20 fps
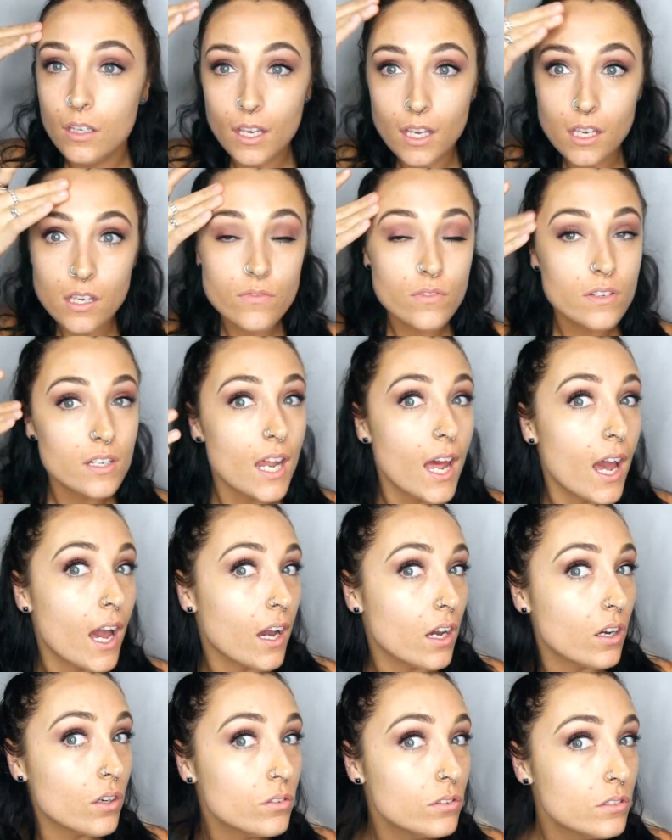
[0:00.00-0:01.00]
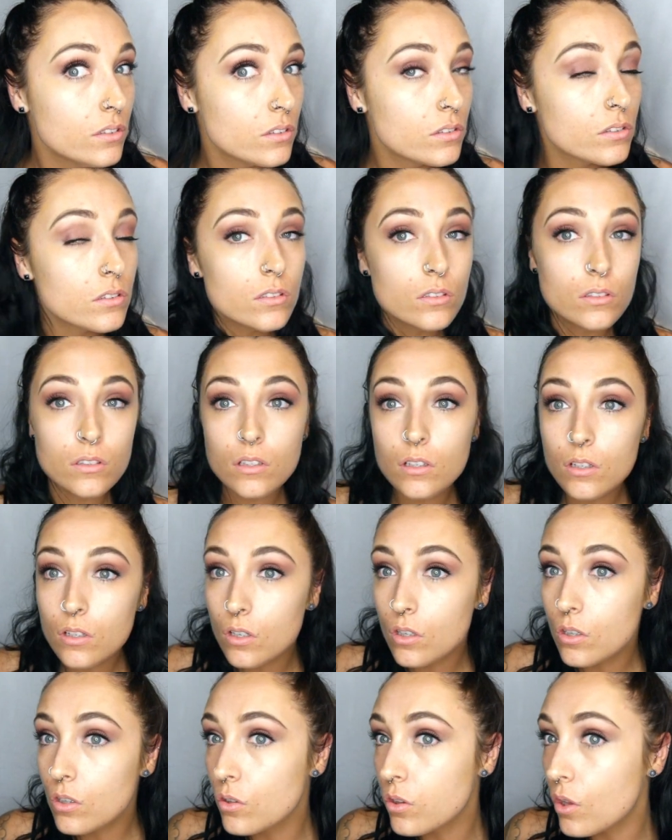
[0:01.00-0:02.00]
Even now,
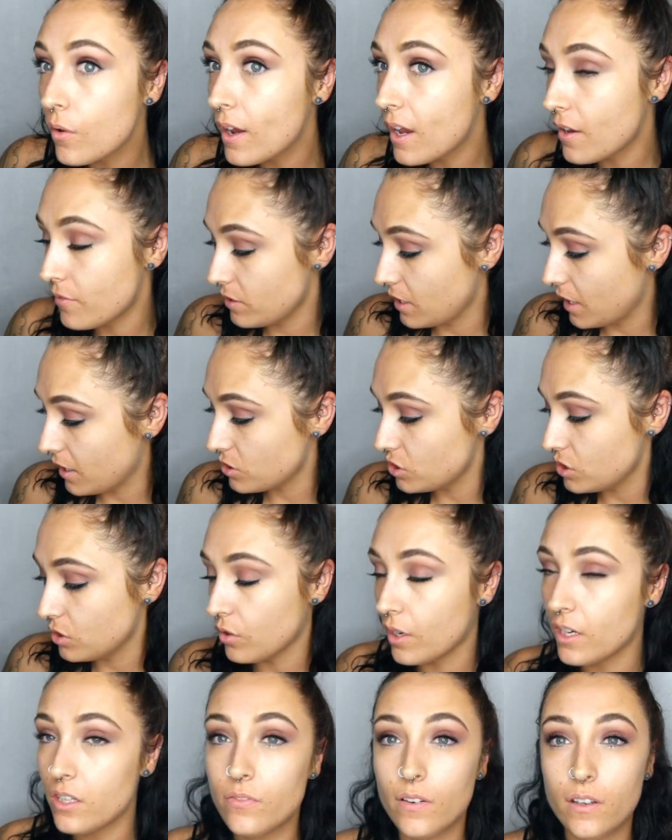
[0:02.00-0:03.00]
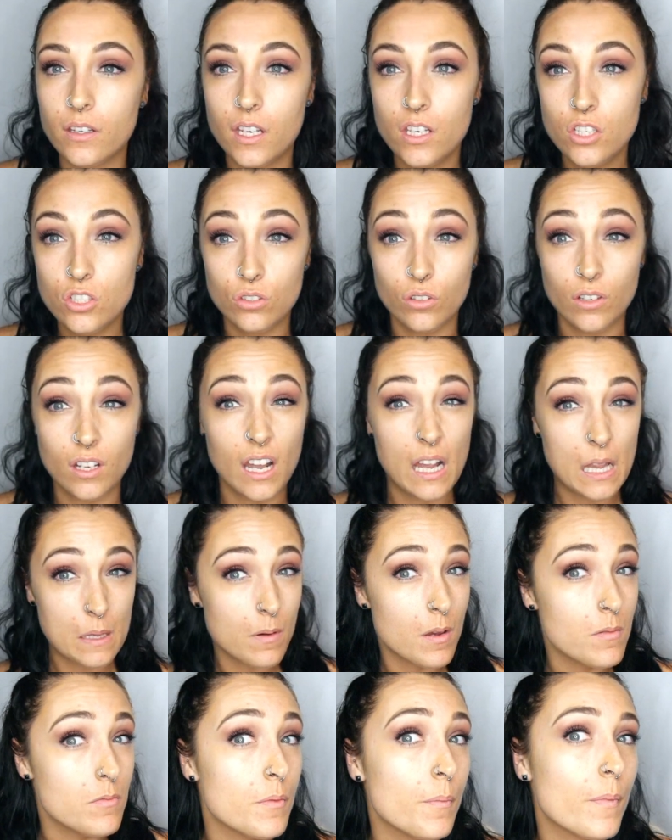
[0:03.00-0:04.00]
although I haven't actually got any foundation on, and at the
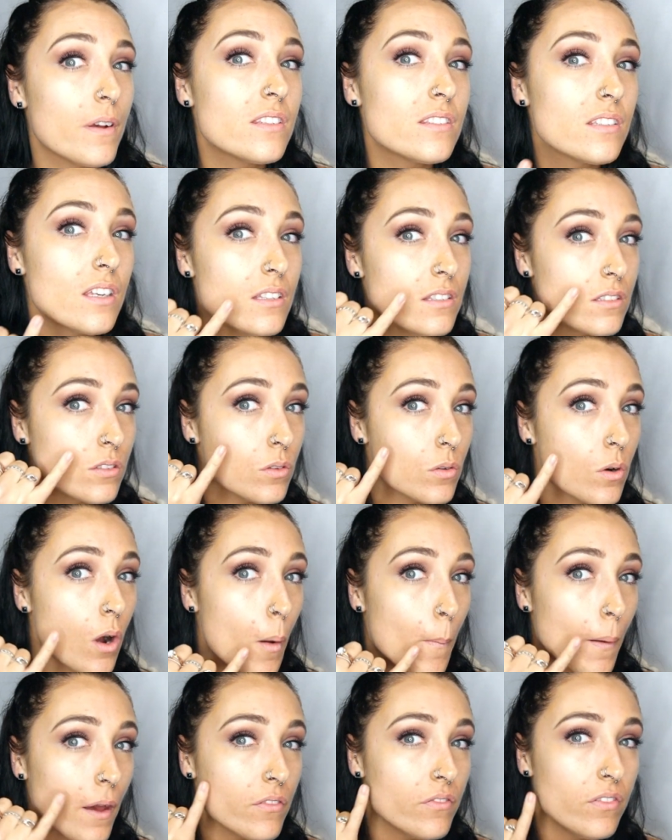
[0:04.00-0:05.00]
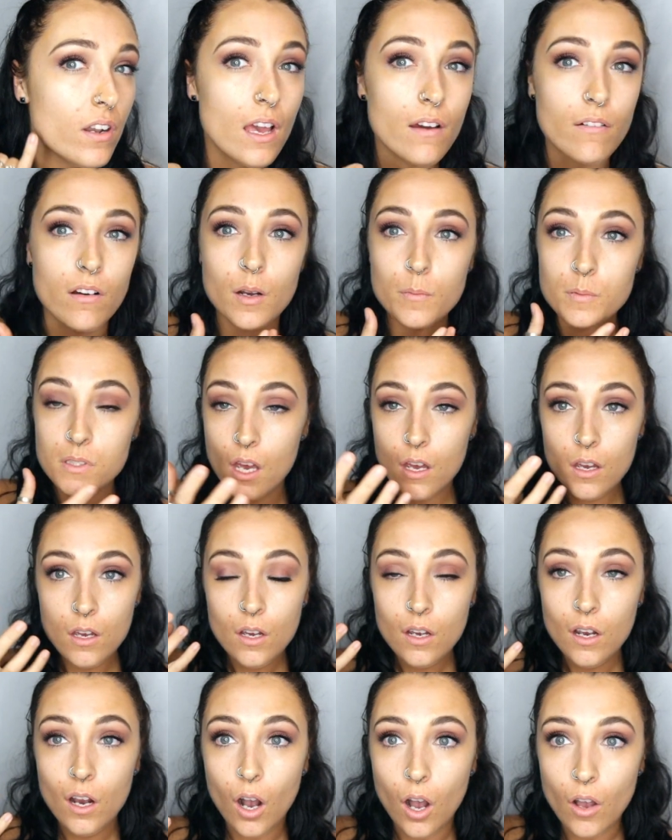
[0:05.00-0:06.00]
moment my skin's got quite bad flare-ups,
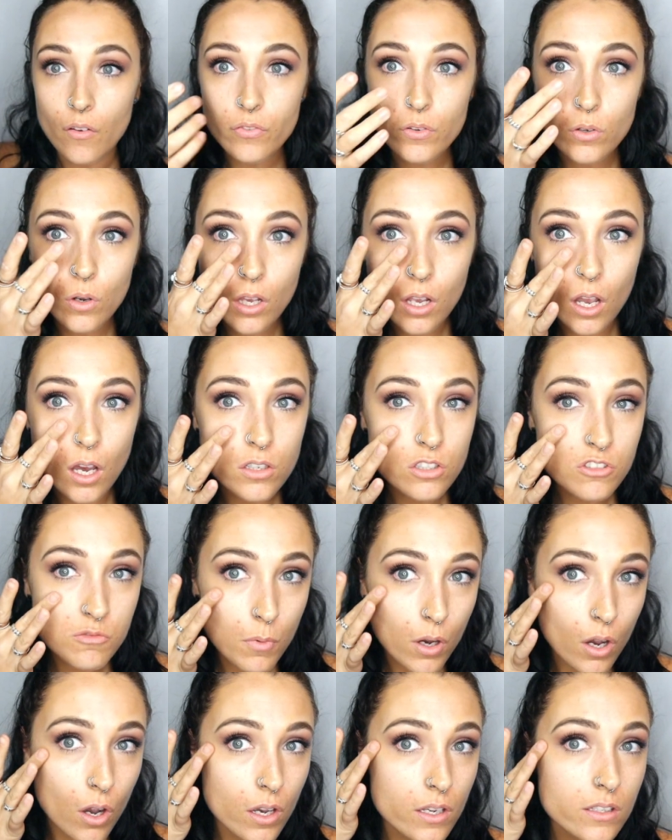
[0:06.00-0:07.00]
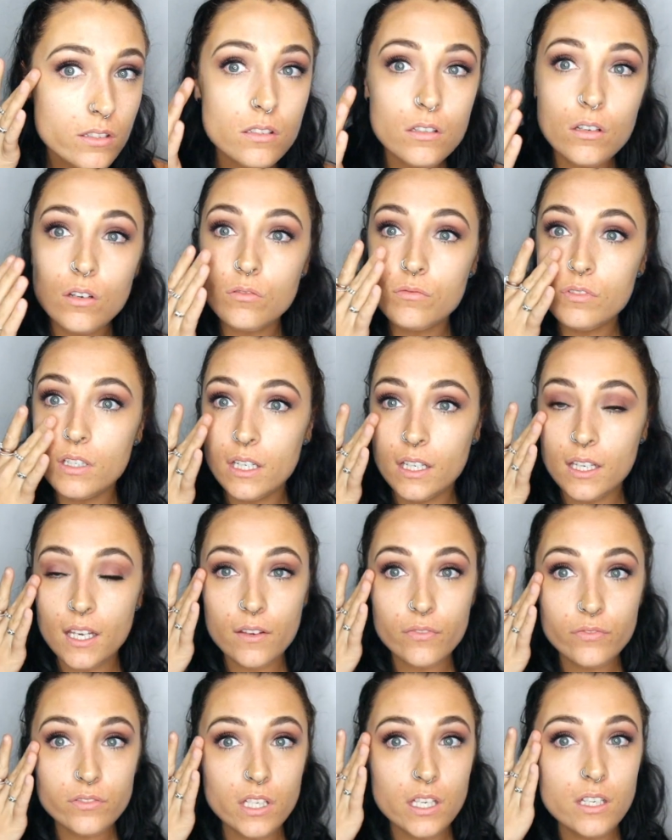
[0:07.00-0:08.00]
I feel like under my eyes are really
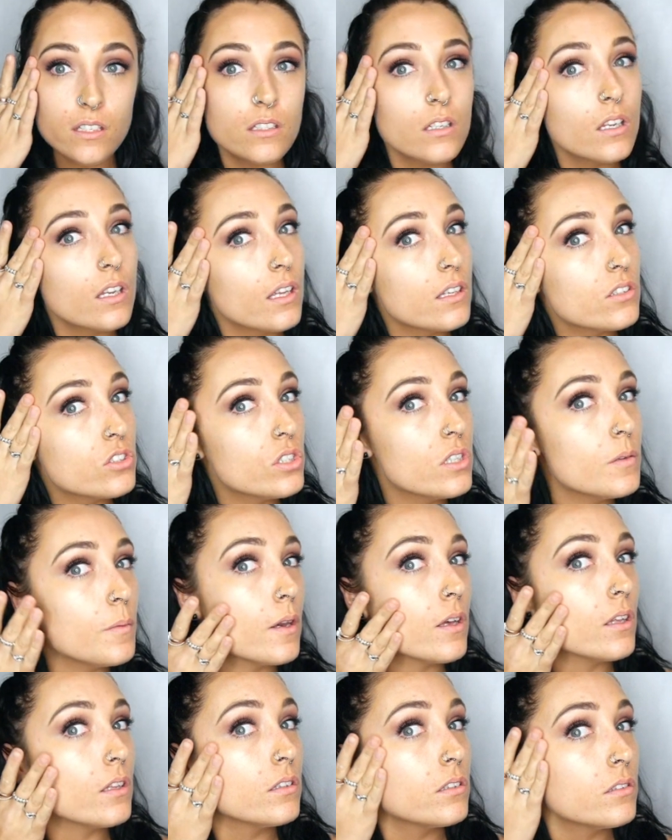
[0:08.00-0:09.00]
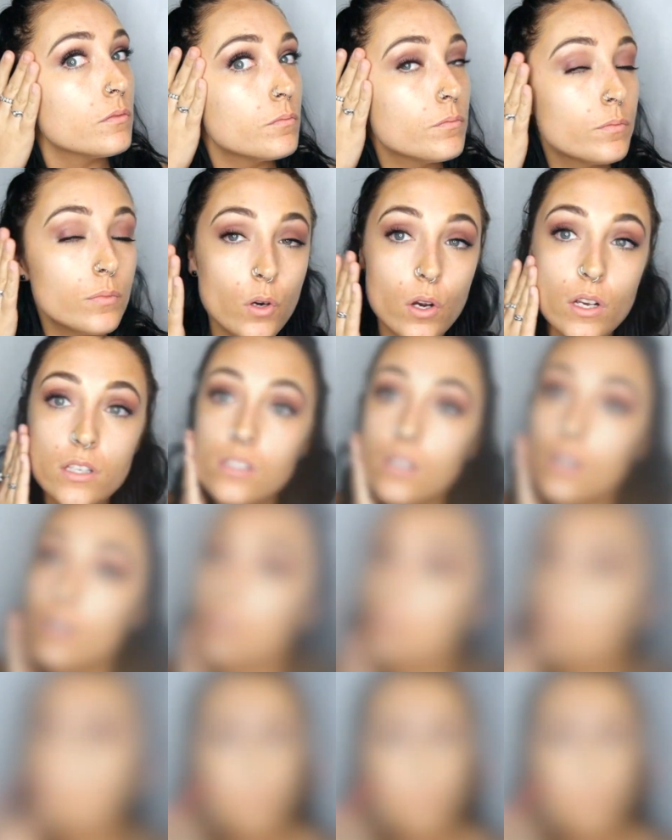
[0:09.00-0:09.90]
lifted and actually a bit brighter.